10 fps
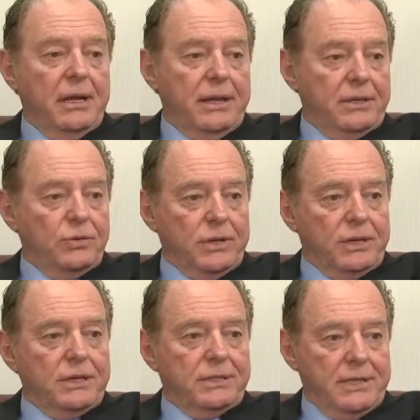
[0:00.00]
They trick
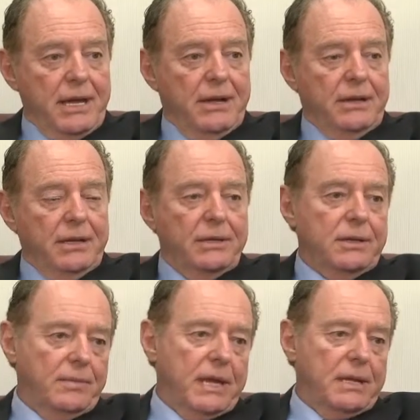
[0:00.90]
the cell
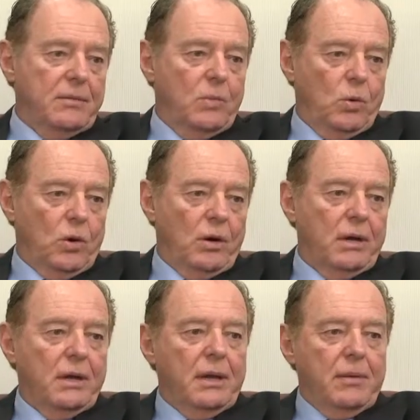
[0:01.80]
into making more
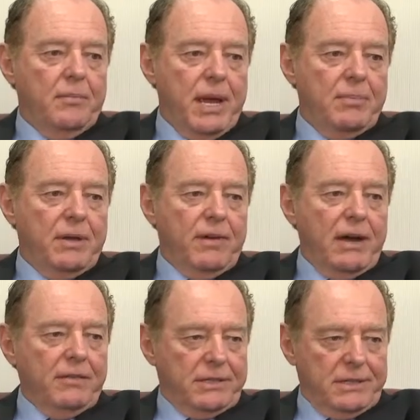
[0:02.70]
baby
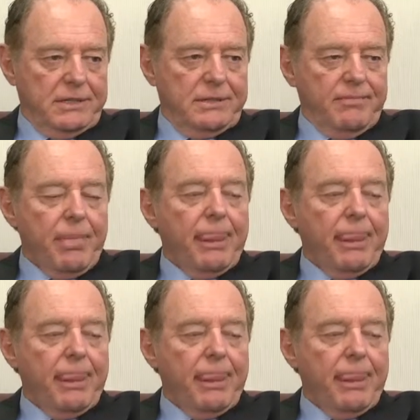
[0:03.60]
viruses,